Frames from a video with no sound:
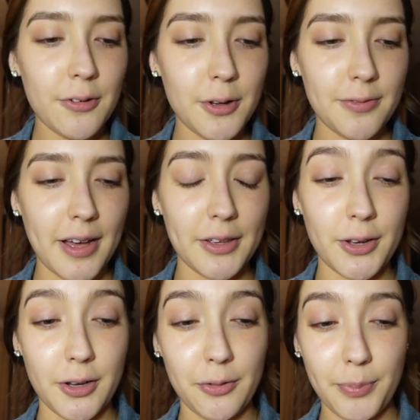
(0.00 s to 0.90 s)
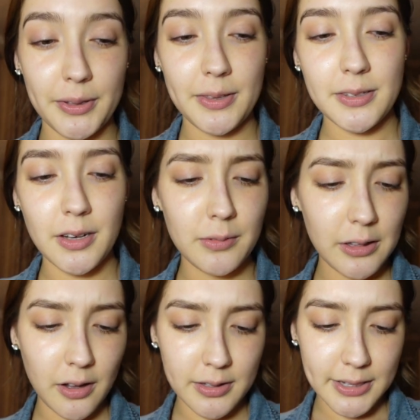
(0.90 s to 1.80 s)
don't know if I could put this on
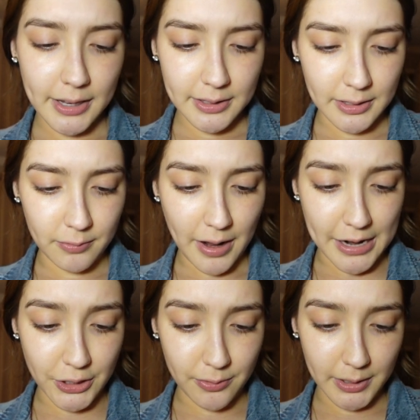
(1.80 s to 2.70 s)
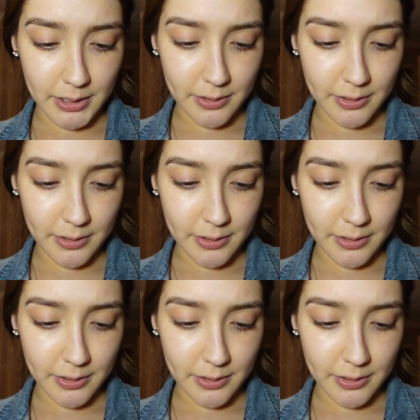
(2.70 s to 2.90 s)
with contacts. Um, I should read the